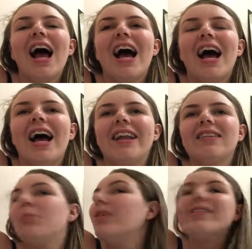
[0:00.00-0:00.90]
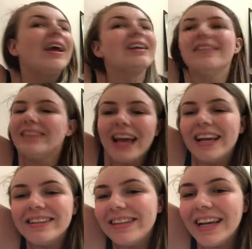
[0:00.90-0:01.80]
And spontaneous
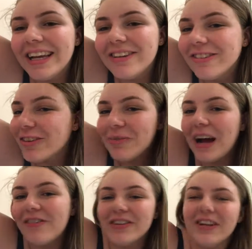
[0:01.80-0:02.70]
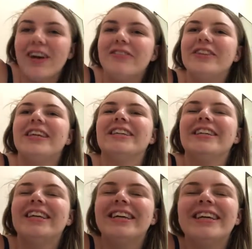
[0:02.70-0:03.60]
Katie doesn't come out very
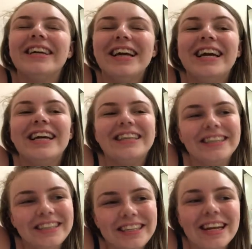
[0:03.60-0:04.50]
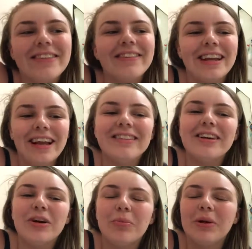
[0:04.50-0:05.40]
often. You can definitely
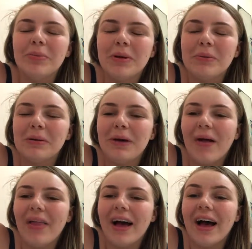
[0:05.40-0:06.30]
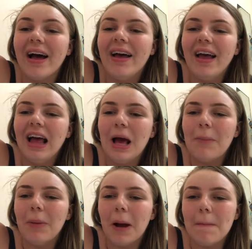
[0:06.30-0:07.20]
ask a couple of people about that.
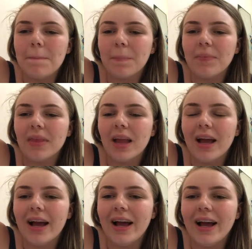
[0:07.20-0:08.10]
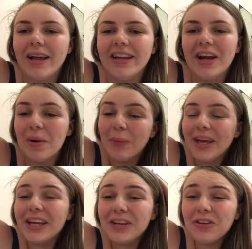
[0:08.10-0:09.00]
But you know, I'm
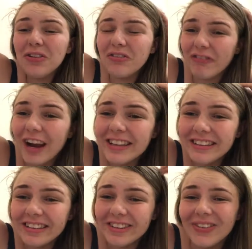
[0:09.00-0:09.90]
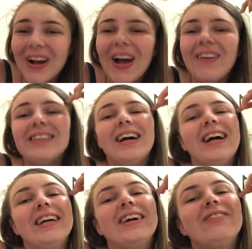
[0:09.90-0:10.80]
making these friends as well,
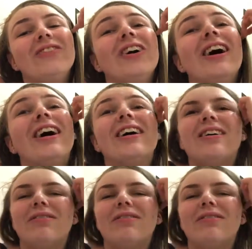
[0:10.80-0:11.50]
like at work.